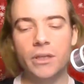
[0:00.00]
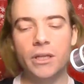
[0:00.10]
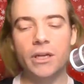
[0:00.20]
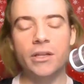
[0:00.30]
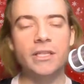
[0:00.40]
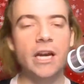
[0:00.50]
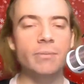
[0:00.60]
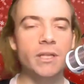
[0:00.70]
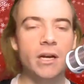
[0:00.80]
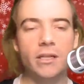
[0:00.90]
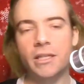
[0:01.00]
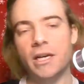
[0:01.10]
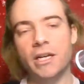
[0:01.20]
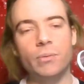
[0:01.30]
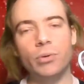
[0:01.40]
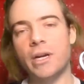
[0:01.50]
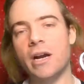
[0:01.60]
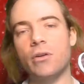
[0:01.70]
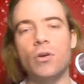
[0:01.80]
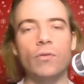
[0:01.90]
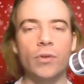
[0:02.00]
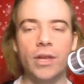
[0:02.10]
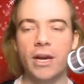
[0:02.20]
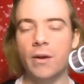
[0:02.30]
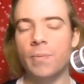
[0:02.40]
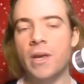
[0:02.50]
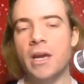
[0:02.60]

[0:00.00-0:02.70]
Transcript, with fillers: you know, the types of content I could put out over there.